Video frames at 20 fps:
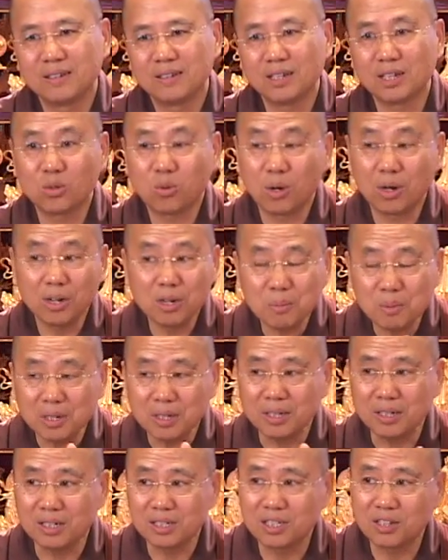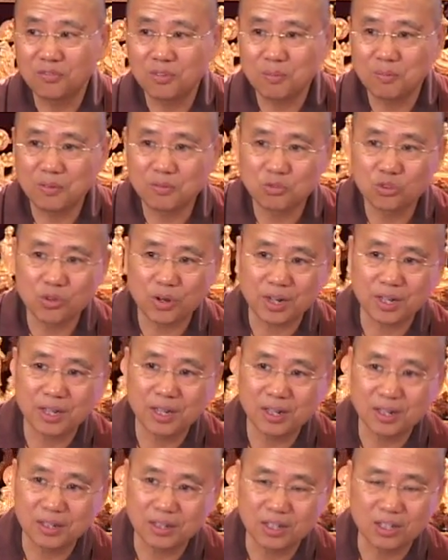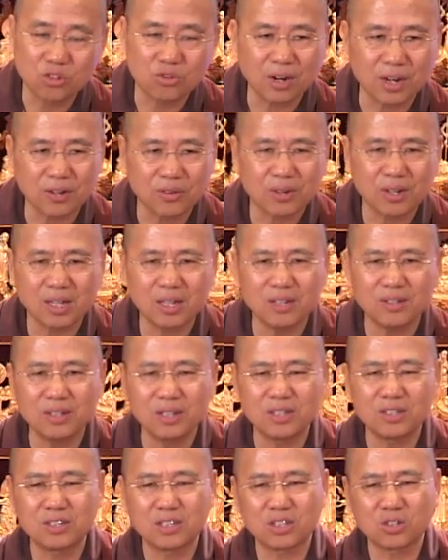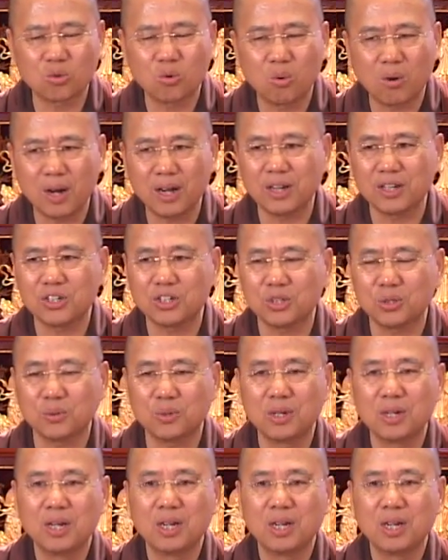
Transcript: Equanimity is different from tranquility. Tranquility is just quietude.